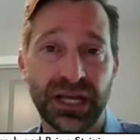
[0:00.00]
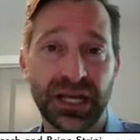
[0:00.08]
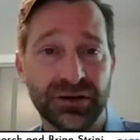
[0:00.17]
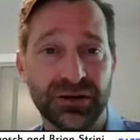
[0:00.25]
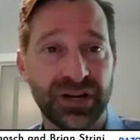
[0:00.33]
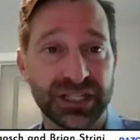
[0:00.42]
in
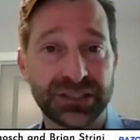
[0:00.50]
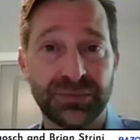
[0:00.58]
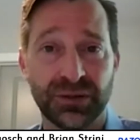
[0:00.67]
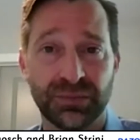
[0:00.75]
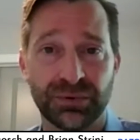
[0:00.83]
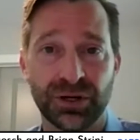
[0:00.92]
your
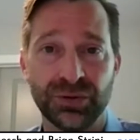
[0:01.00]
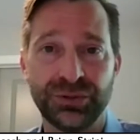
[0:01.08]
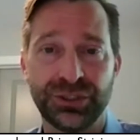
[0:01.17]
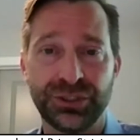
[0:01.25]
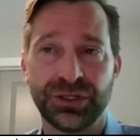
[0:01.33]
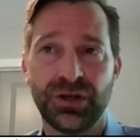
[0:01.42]
investment
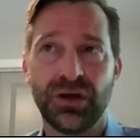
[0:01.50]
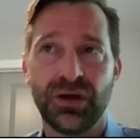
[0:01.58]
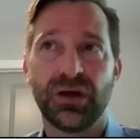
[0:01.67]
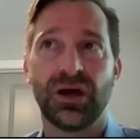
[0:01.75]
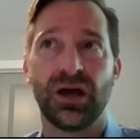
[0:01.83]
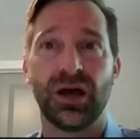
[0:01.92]
approach
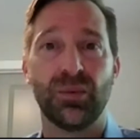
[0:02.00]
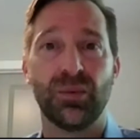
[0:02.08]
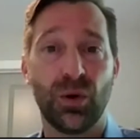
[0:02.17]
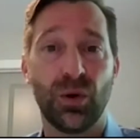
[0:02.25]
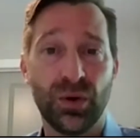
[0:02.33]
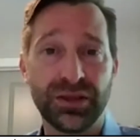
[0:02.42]

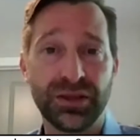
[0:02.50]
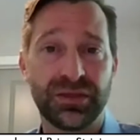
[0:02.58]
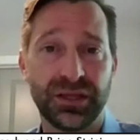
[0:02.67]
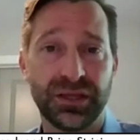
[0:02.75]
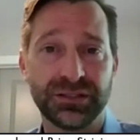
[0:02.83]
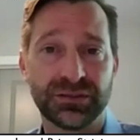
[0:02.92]
with
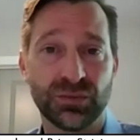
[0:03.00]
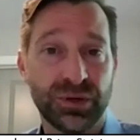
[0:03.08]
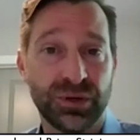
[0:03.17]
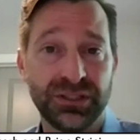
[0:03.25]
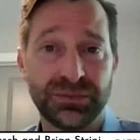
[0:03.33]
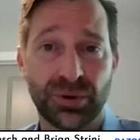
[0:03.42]
these
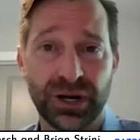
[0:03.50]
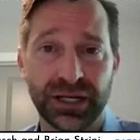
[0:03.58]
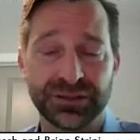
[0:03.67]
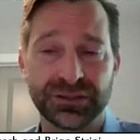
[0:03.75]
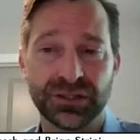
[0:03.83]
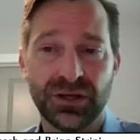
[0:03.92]

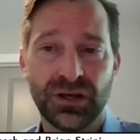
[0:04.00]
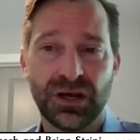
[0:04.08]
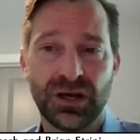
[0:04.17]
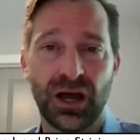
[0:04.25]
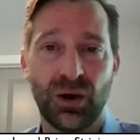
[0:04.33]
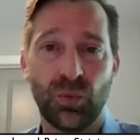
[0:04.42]
brands.
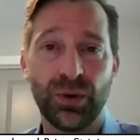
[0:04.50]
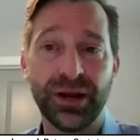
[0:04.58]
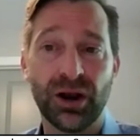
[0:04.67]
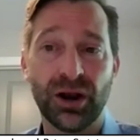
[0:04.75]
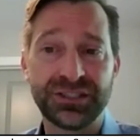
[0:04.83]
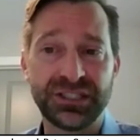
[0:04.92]
We
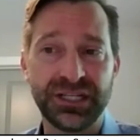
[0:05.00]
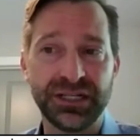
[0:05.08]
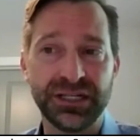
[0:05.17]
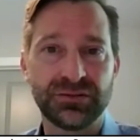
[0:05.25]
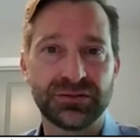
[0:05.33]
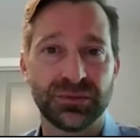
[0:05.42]
are
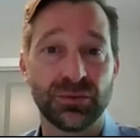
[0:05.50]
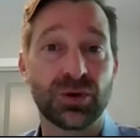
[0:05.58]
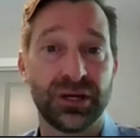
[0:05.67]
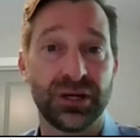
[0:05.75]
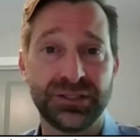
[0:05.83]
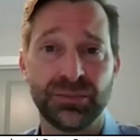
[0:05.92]
seeing some
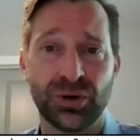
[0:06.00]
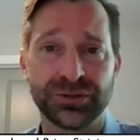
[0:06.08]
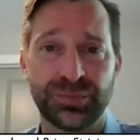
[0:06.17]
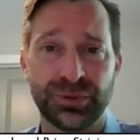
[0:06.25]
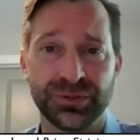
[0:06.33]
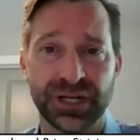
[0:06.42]
crazy
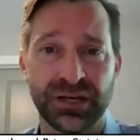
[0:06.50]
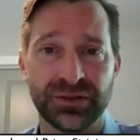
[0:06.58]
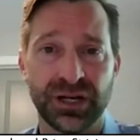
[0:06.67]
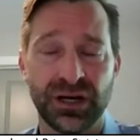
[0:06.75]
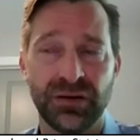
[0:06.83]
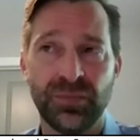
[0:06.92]
multiples out
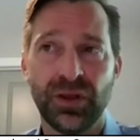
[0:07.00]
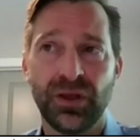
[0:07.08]
there.